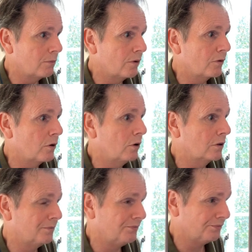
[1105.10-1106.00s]
We've got
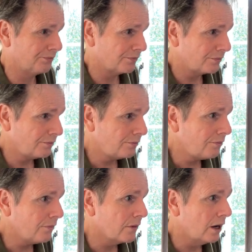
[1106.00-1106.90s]

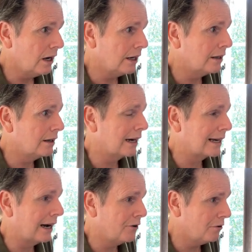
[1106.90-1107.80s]
a
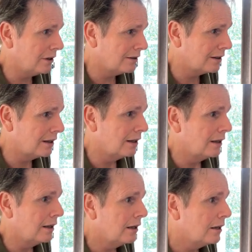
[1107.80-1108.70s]
gunnera.
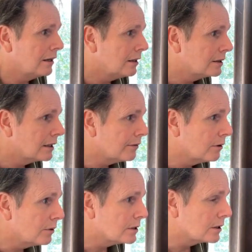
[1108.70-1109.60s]
Let's have a
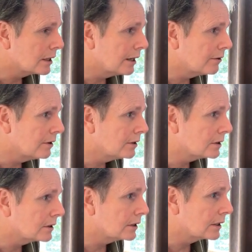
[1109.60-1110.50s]
look. Where's the gunnera? This is the